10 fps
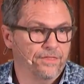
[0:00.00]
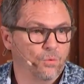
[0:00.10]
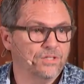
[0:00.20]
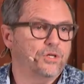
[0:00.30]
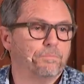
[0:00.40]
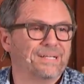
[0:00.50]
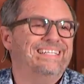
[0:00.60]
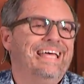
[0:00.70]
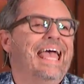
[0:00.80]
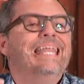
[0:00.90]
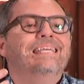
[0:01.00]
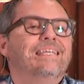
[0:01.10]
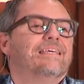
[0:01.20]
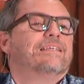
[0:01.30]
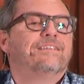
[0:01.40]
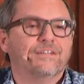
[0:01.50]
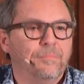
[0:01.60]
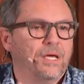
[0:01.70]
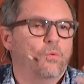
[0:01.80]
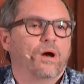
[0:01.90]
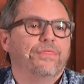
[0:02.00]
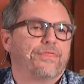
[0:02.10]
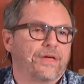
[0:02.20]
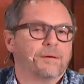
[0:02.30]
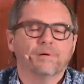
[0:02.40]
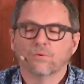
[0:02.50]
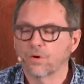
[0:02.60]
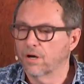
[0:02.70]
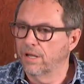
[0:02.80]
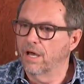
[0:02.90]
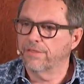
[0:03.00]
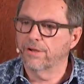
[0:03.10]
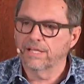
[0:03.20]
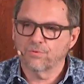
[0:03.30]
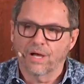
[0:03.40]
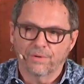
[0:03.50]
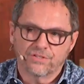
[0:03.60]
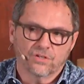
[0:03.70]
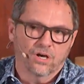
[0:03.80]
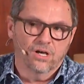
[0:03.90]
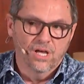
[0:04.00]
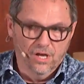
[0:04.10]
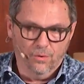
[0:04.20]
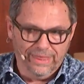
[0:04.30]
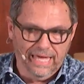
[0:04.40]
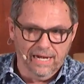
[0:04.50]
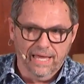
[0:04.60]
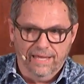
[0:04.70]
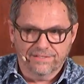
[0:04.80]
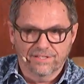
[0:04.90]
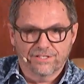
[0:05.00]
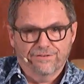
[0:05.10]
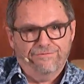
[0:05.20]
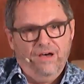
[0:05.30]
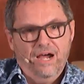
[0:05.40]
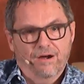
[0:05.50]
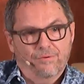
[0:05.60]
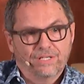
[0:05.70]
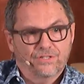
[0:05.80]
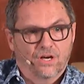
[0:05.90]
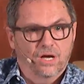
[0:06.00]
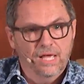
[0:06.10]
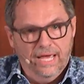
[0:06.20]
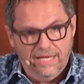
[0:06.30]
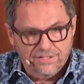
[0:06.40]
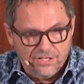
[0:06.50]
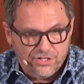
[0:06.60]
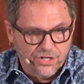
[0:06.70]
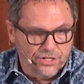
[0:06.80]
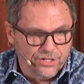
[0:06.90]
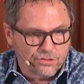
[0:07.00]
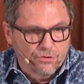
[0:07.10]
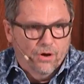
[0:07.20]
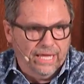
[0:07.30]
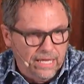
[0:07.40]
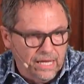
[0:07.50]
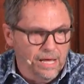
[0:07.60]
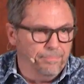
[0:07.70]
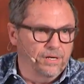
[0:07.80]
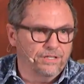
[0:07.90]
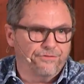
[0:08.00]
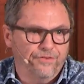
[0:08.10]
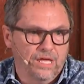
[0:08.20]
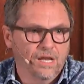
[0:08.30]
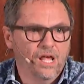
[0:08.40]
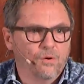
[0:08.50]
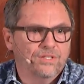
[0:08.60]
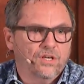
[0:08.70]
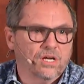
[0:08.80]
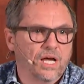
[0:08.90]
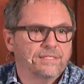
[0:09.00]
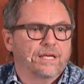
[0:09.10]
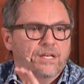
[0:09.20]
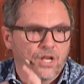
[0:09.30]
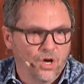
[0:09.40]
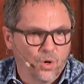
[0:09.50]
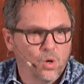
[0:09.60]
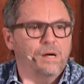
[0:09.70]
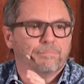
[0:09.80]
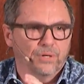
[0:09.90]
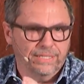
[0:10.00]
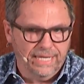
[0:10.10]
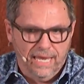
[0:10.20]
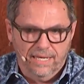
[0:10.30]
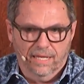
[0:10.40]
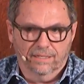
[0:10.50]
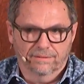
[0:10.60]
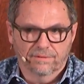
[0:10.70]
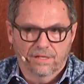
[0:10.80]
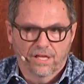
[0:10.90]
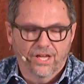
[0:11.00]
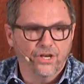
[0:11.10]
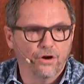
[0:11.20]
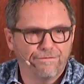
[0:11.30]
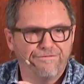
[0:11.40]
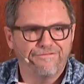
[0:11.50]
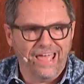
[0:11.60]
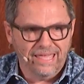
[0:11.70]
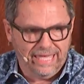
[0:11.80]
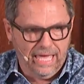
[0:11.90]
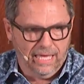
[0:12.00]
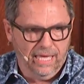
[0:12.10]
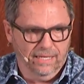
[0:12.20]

the ones who pretended to be one thing but were another. And that's why we saw with Ananias and Sapphira, we saw as this church is growing, getting up on its feet, we saw God said, no pretending, no faking